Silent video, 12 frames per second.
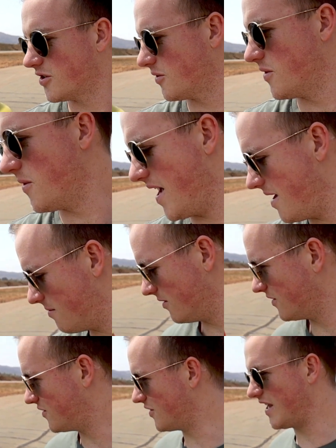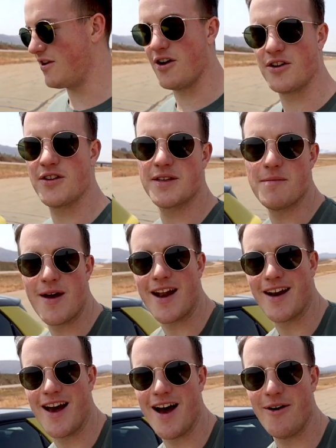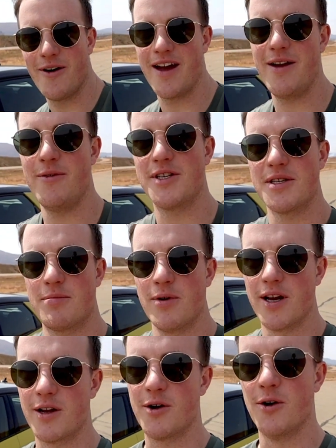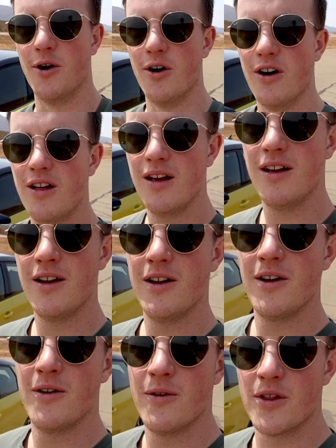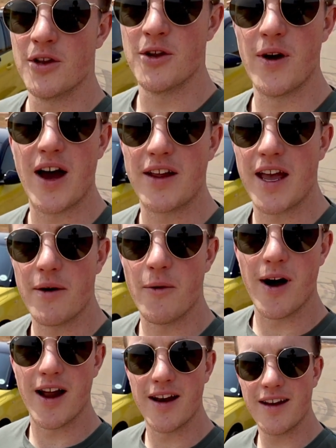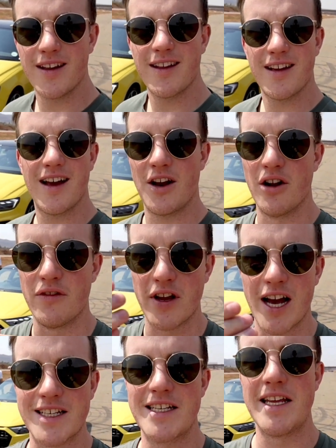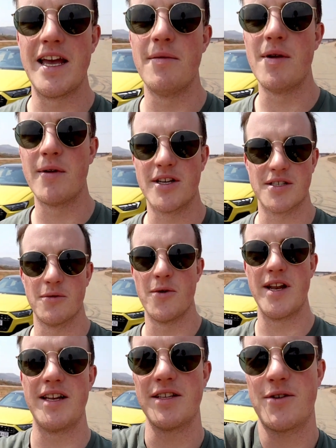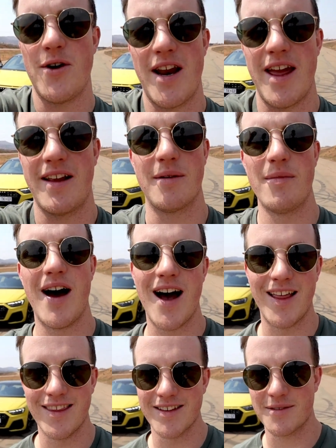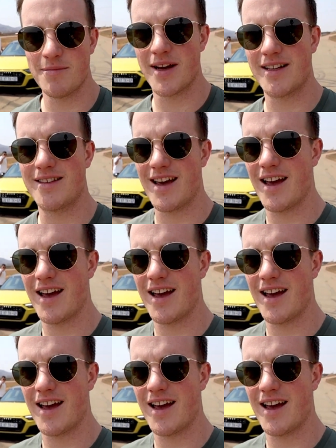So we were able to get onto this abandoned highway, which is pretty cool. the new Audi A1. I don't know if you guys can hear me because the wind is quite hectic behind this, but